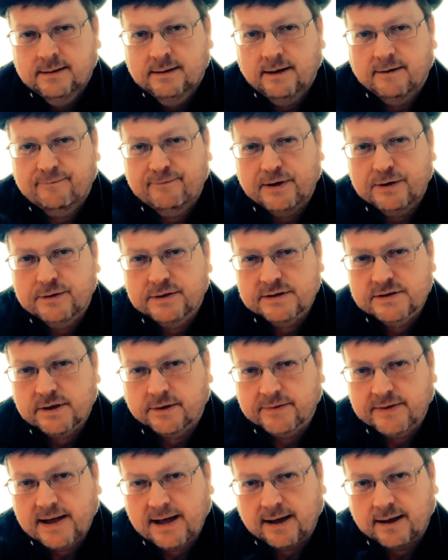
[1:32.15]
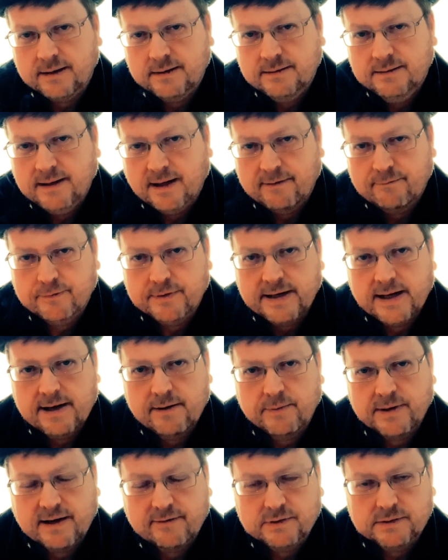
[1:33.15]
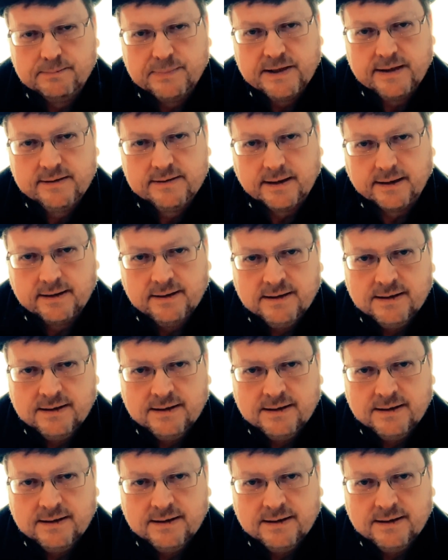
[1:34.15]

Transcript: focus on that. Every year we have our birthday.